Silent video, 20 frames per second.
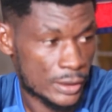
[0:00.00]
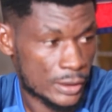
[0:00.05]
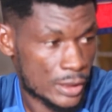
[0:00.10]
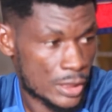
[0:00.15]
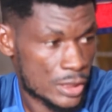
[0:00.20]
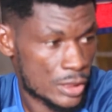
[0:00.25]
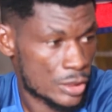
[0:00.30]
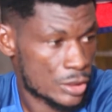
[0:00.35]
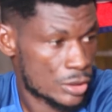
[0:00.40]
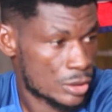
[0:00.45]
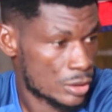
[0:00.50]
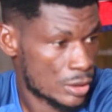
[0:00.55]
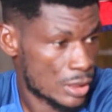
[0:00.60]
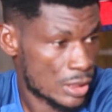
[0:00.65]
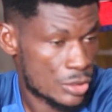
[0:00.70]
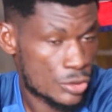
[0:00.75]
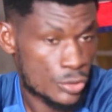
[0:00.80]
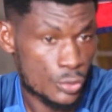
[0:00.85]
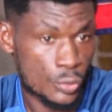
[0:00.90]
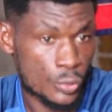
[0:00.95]
yes, yes
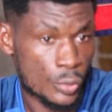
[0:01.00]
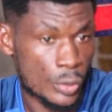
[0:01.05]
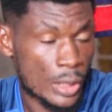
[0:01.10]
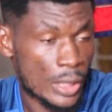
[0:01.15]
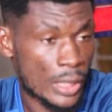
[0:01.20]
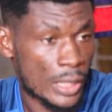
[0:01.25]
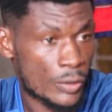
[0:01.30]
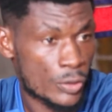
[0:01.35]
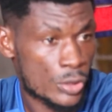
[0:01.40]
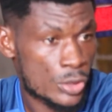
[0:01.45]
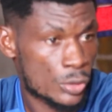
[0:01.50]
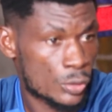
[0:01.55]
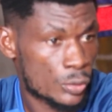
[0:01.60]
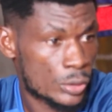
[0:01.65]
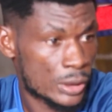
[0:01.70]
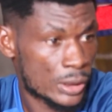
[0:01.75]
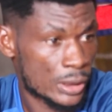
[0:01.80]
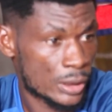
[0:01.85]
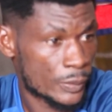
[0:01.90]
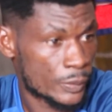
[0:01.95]
that's true. I was
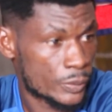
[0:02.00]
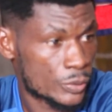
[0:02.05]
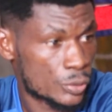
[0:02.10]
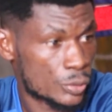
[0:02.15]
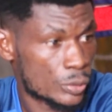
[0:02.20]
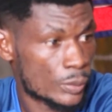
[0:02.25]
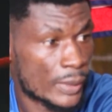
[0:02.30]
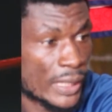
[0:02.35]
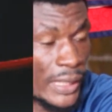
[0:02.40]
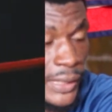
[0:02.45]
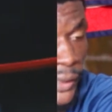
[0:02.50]
looking up to Mike